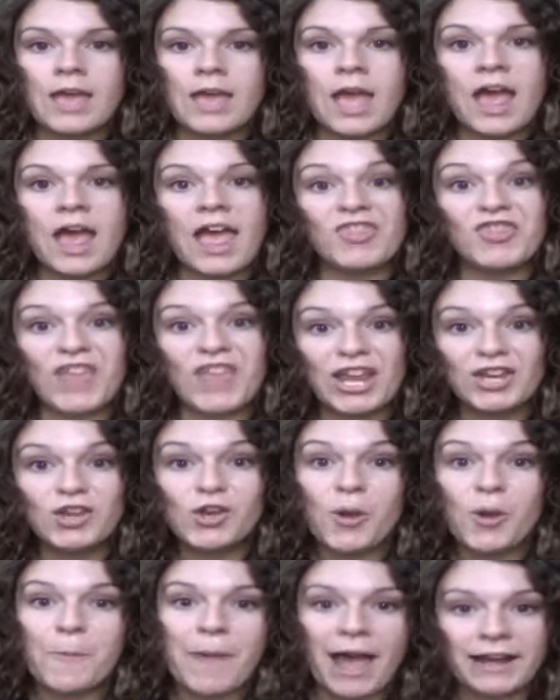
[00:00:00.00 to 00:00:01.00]
and then you
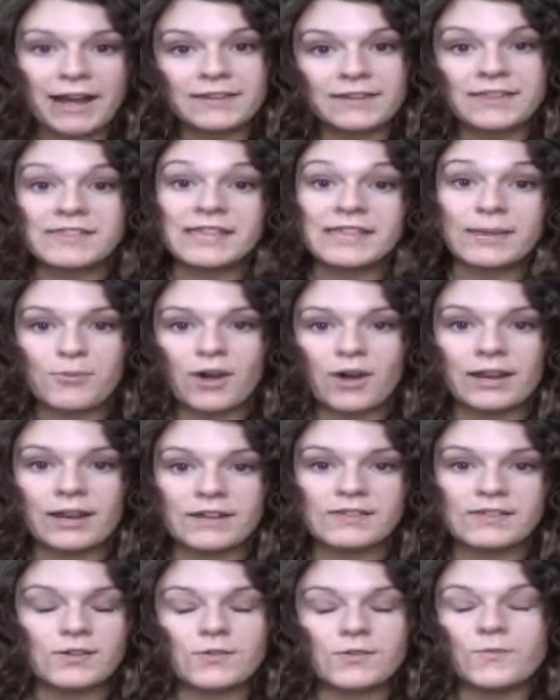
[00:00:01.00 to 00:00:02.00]
go back to the same
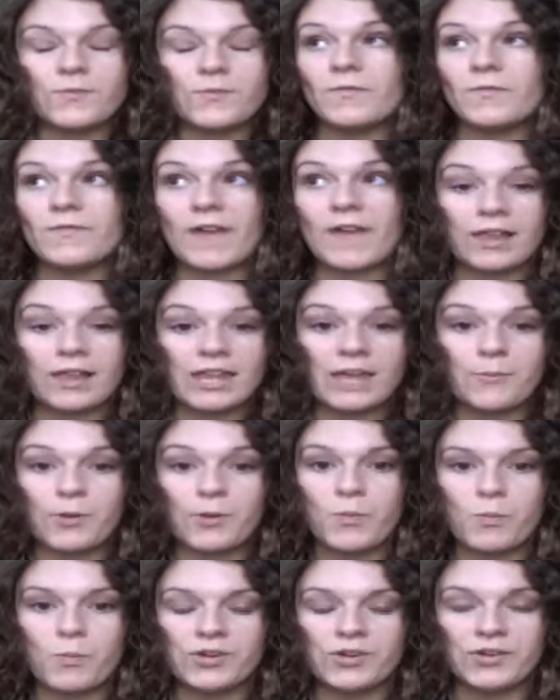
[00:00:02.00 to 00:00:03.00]
products that you fell in love
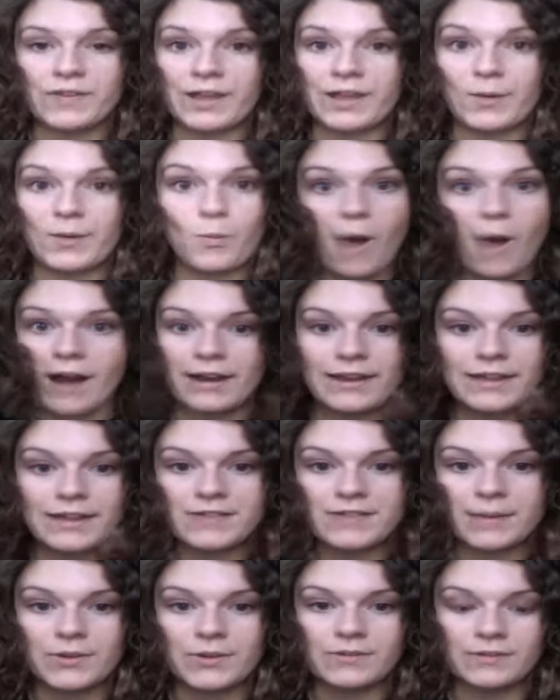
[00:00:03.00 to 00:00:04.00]
with, and you're like, why did I
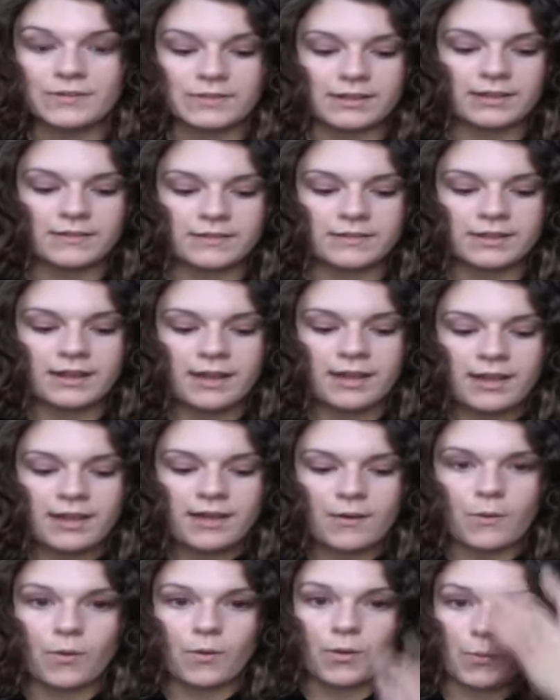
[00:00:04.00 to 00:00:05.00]
stop using these,
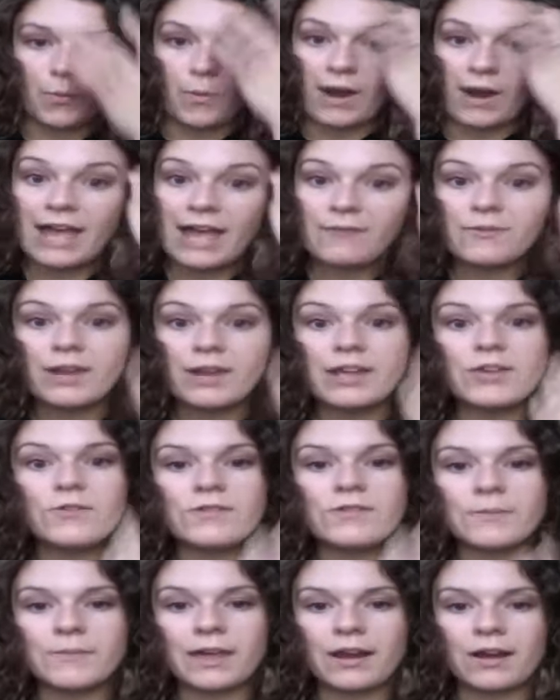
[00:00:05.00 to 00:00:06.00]
or why haven't I
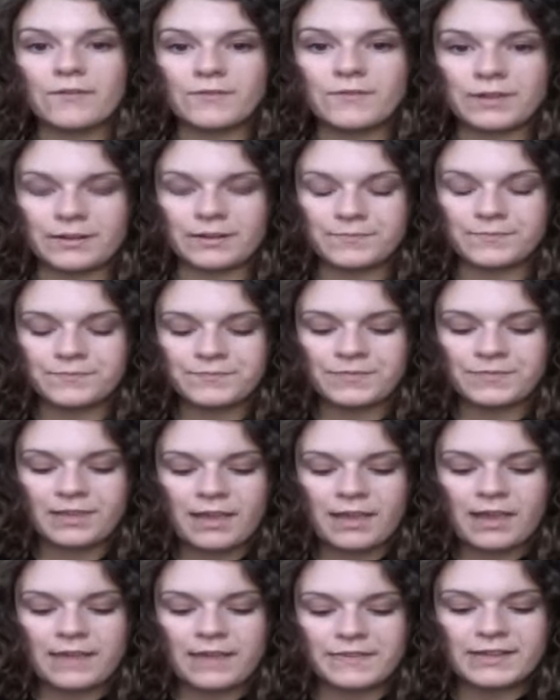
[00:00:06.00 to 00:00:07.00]
used them that often?
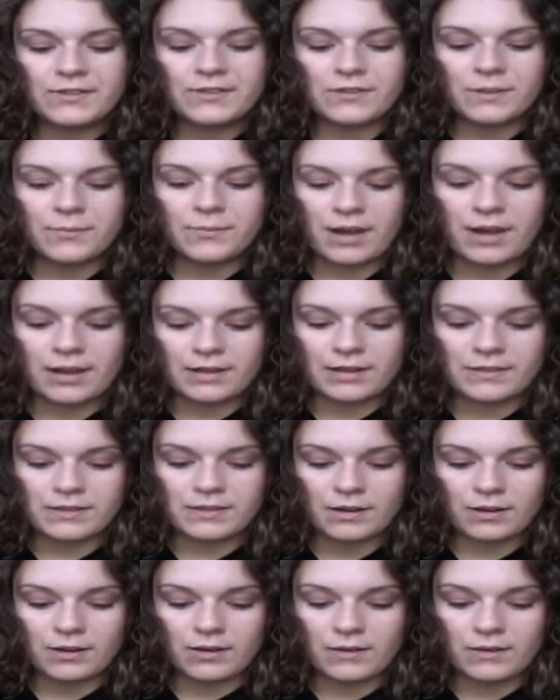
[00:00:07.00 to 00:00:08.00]
These are the products
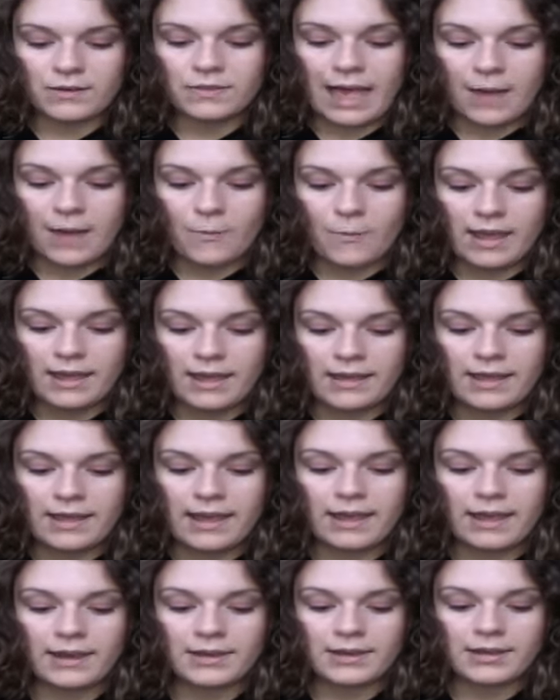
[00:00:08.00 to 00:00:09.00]
that are that way,
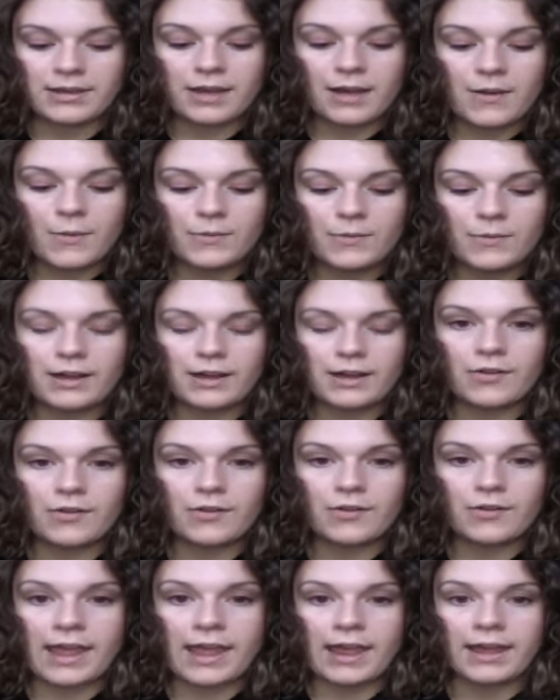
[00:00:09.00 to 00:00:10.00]
and not only are
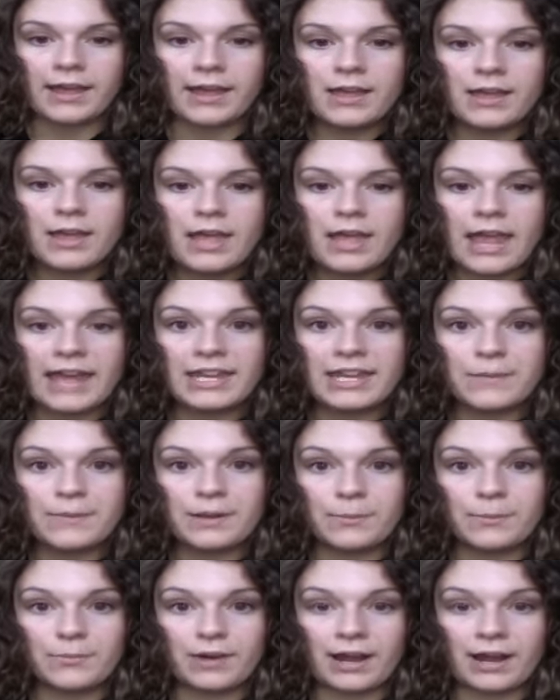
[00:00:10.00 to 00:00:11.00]
they
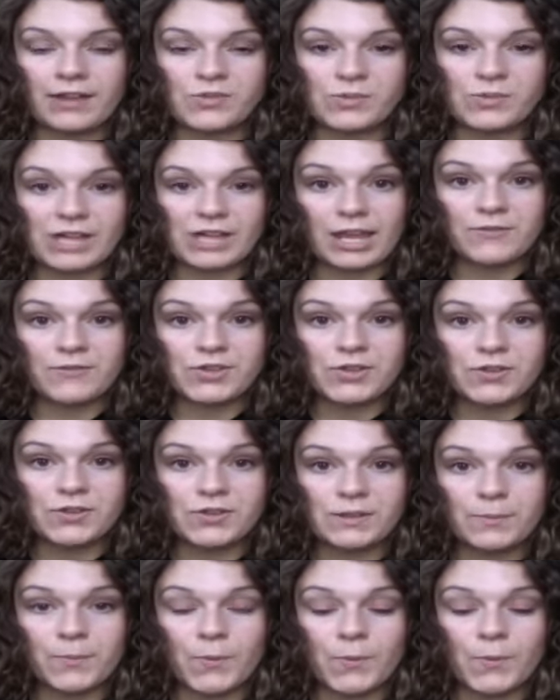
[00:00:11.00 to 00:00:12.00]
independent brands, which I love to
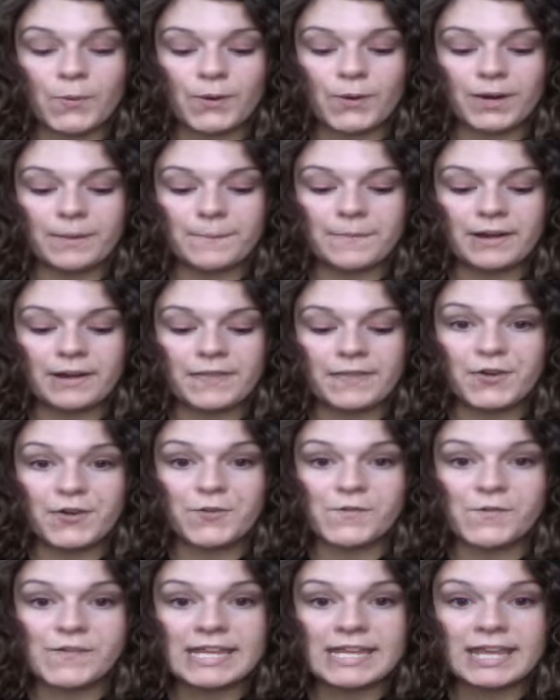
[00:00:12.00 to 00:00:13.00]
support, but they're
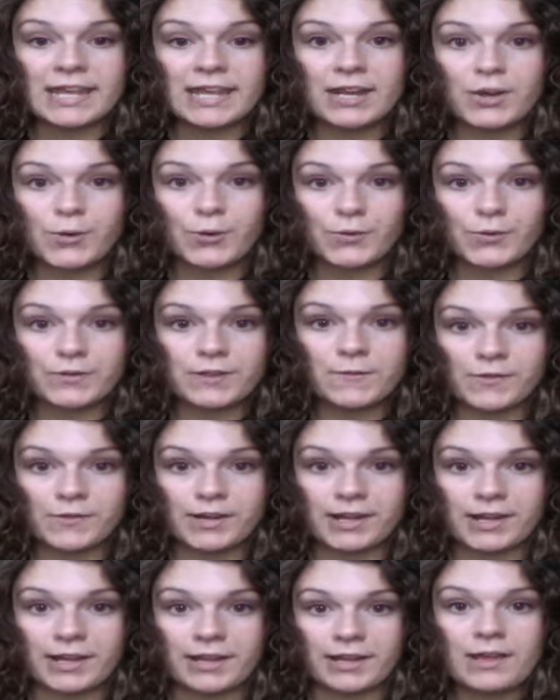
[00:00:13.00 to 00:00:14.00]
vegan and
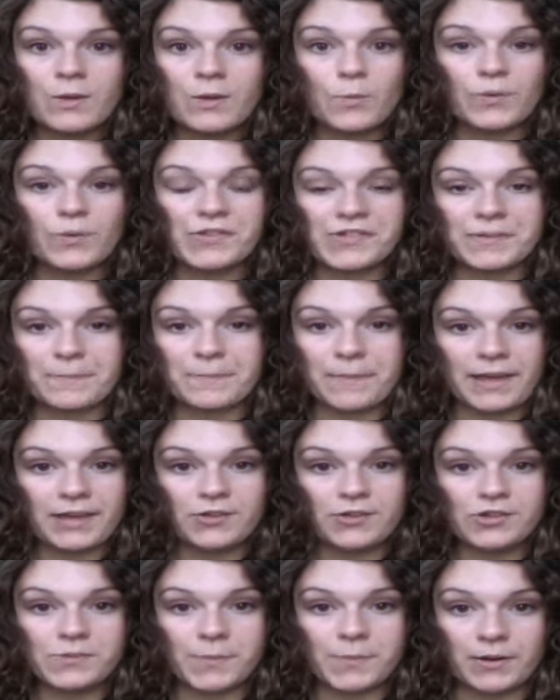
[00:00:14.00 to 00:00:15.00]
cruelty-free, which is a big,
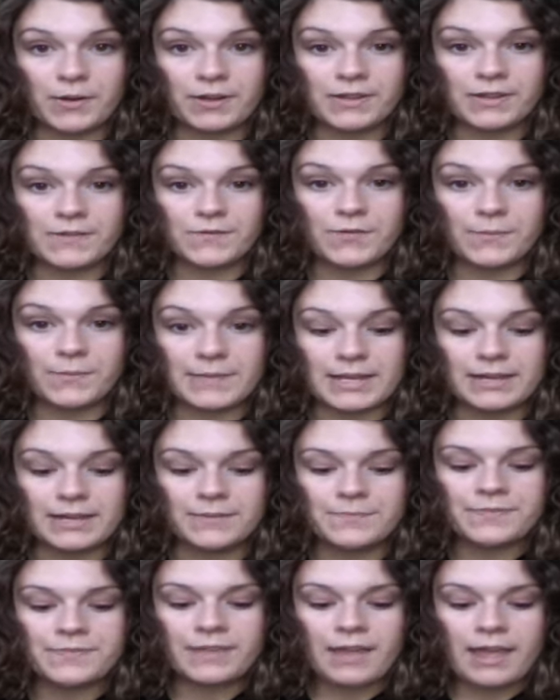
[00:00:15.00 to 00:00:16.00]
huge bonus for me,
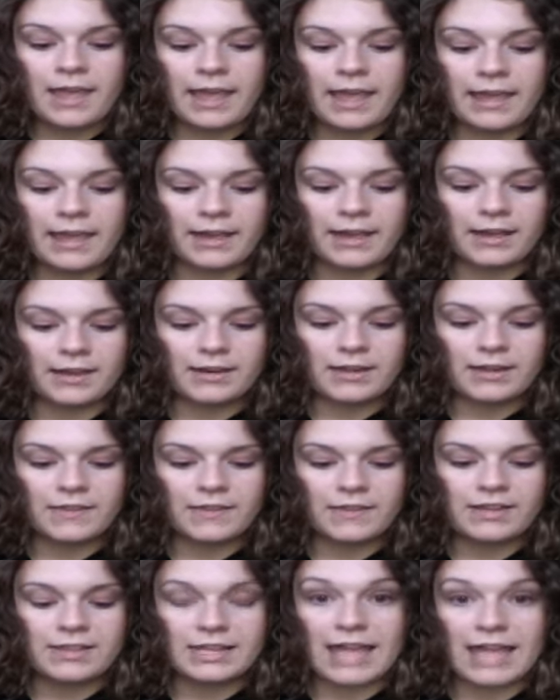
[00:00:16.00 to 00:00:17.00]
and they
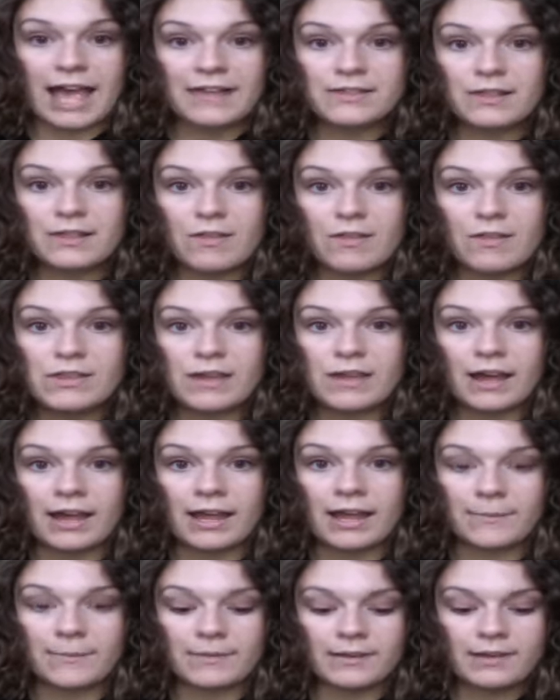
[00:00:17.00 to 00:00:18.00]
just last a long
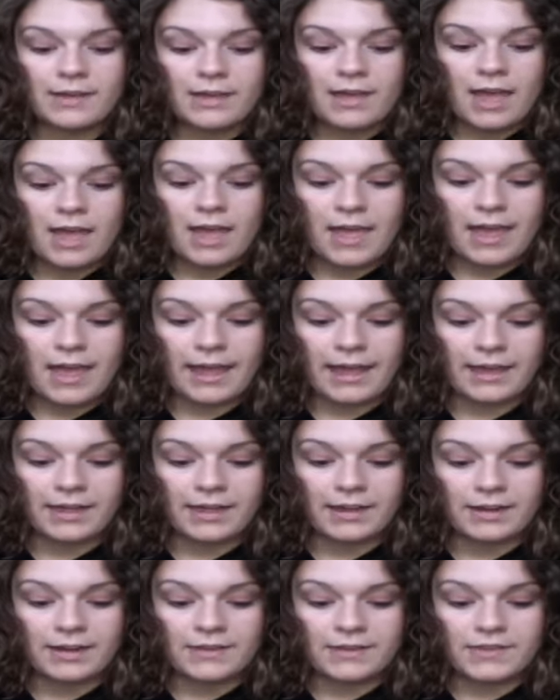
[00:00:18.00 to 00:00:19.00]
time,
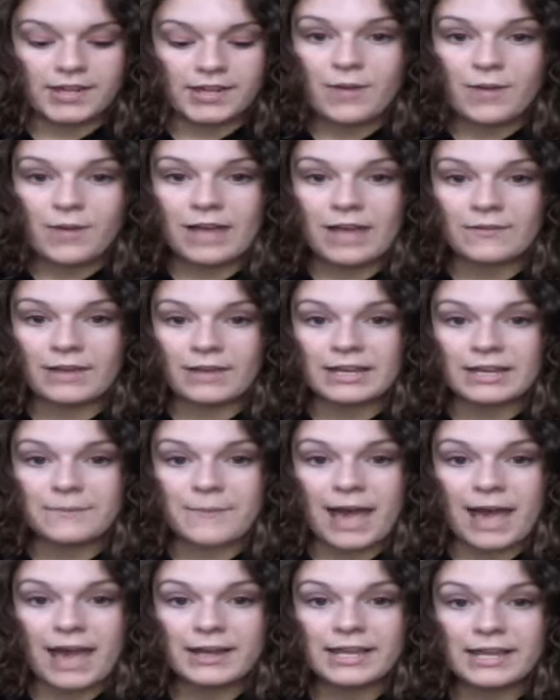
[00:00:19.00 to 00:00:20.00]
and they don't have any
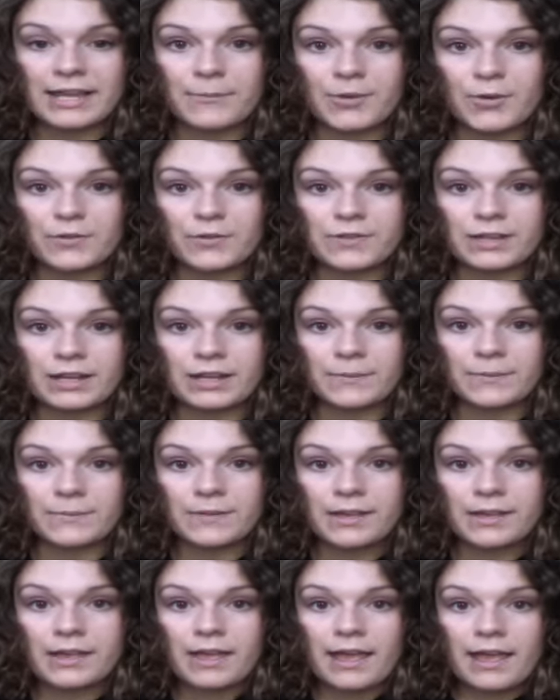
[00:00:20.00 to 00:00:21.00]
bad chemicals in them,
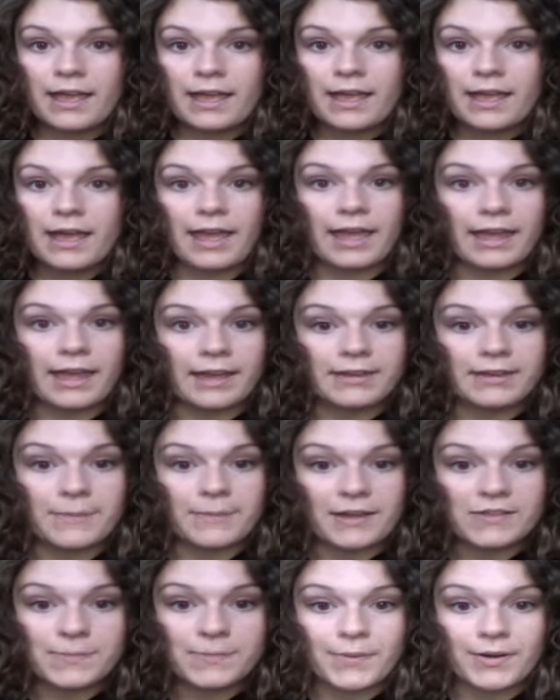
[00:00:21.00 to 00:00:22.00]
and the
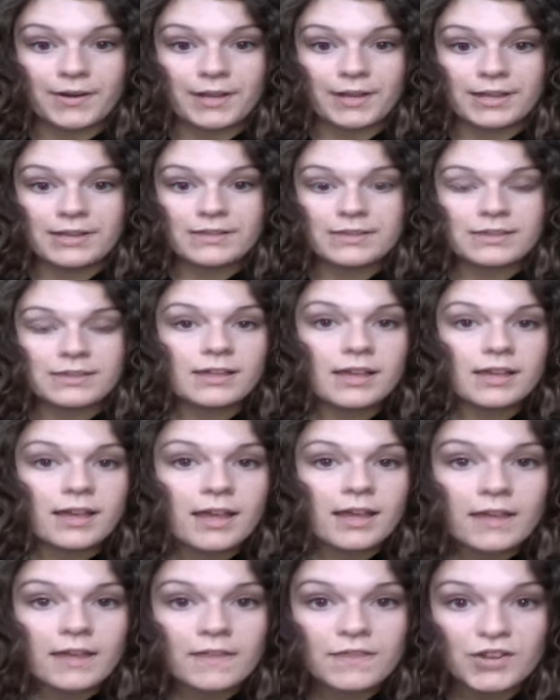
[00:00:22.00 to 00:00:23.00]
best part is,
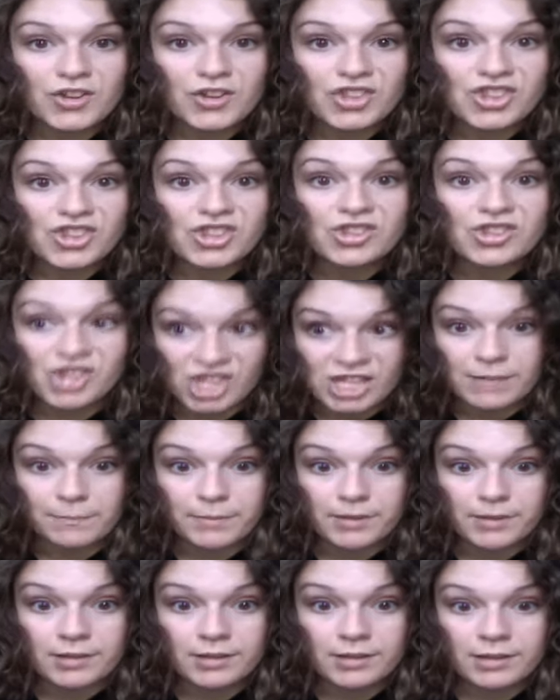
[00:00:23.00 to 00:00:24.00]
they're cheap.